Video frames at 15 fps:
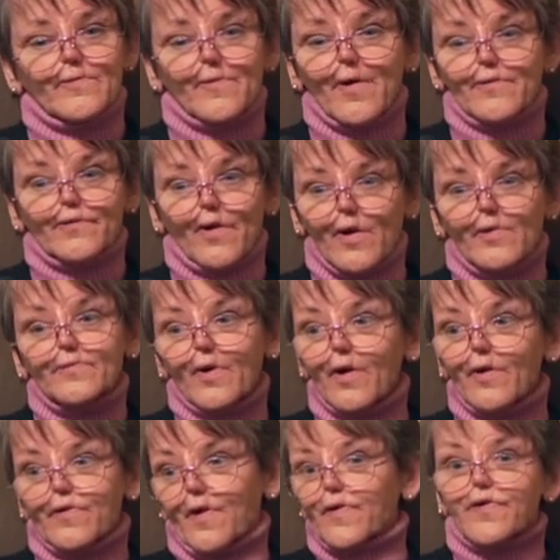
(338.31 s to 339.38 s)
my
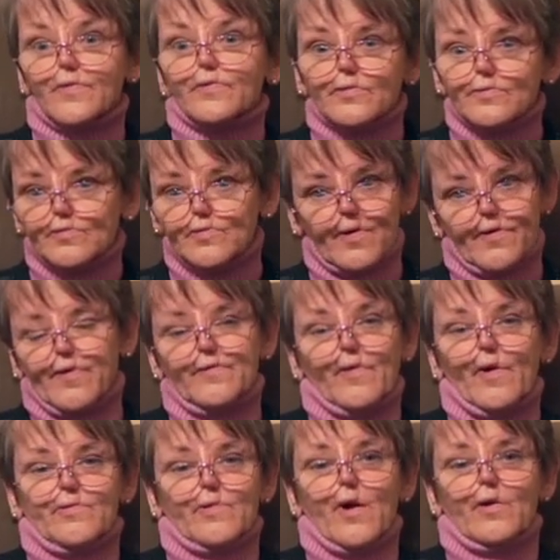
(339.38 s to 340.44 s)
family doesn't want to
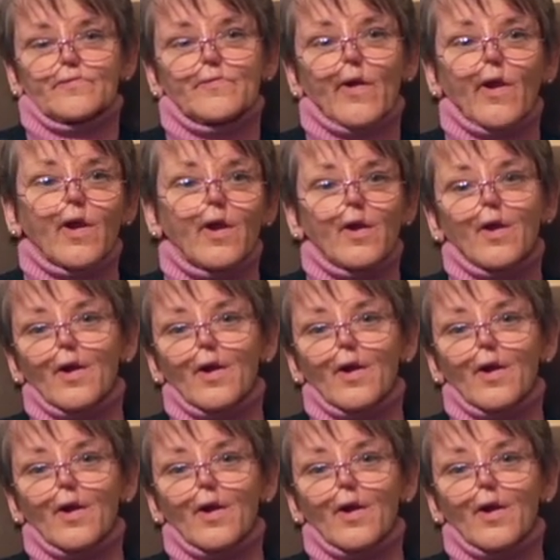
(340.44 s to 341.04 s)
be around me.